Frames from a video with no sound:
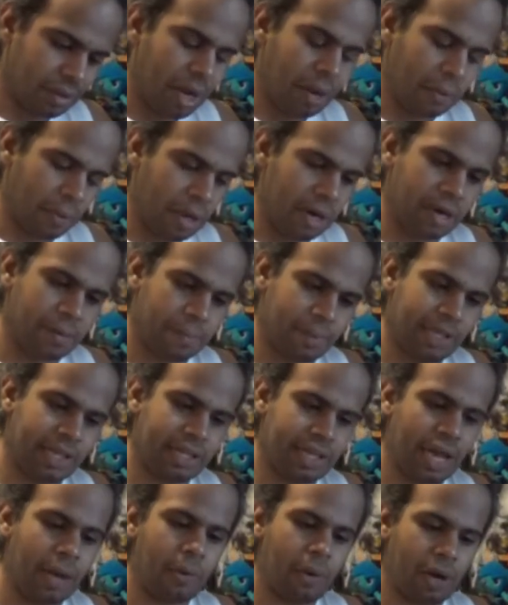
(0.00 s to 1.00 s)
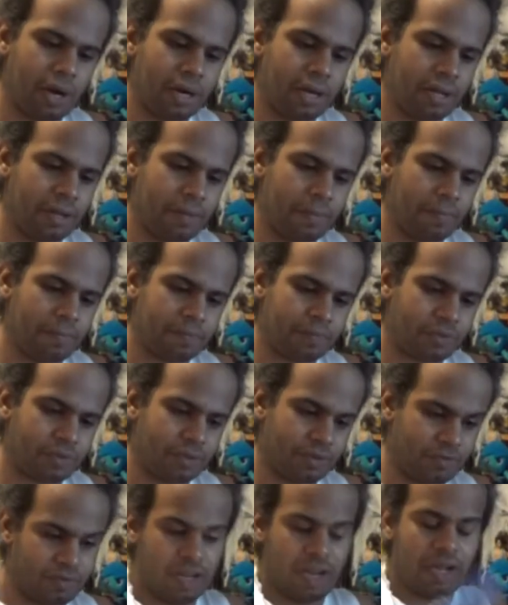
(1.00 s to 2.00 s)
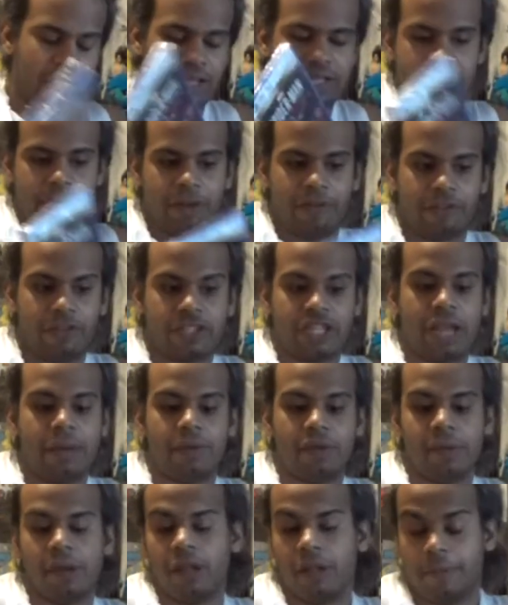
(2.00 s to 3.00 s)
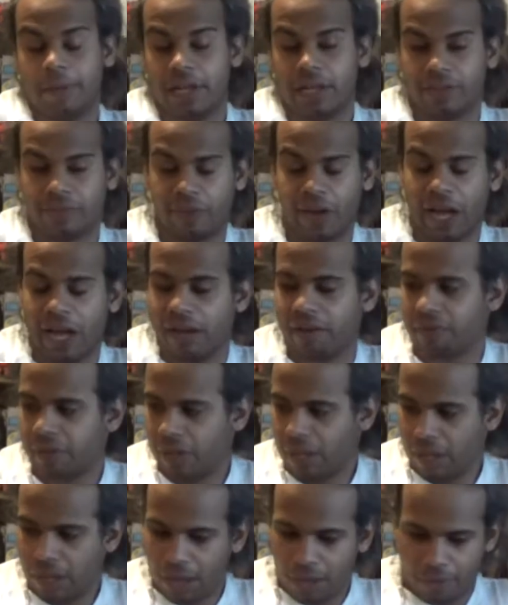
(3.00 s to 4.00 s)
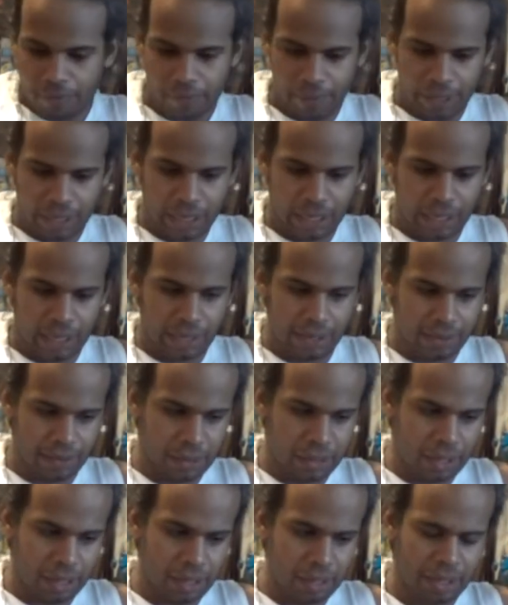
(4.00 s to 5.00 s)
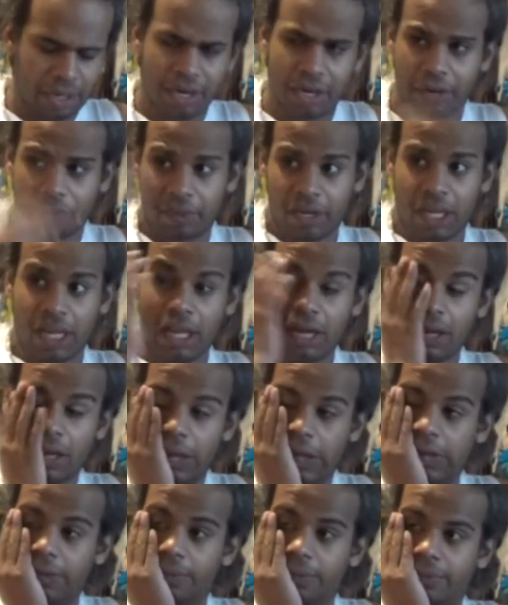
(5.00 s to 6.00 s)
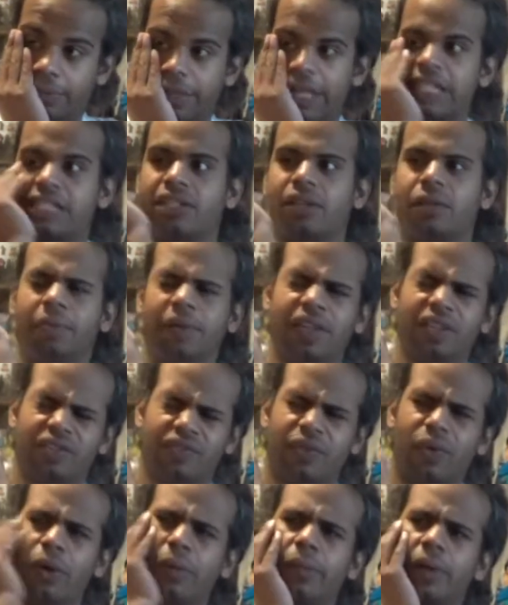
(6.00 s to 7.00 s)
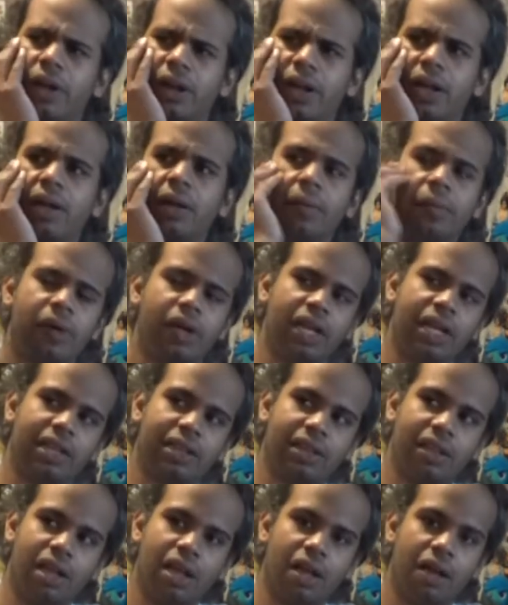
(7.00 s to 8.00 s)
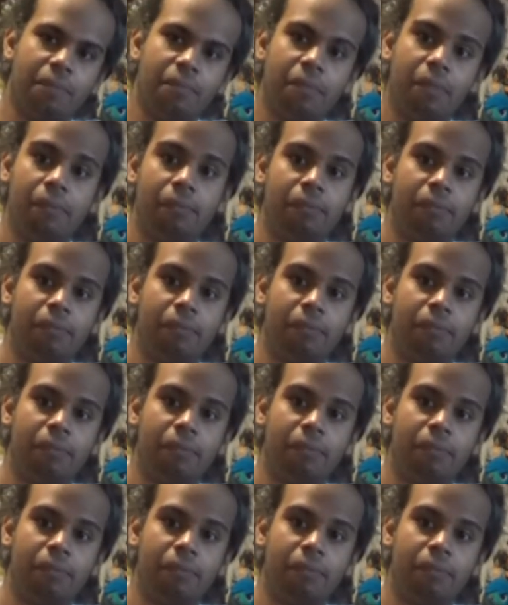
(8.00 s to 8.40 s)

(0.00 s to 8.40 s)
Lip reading: I wanted to play, this is my first game I'm on the PS5, but I'm gonna get, I'd sell PS4, but I'm gonna get the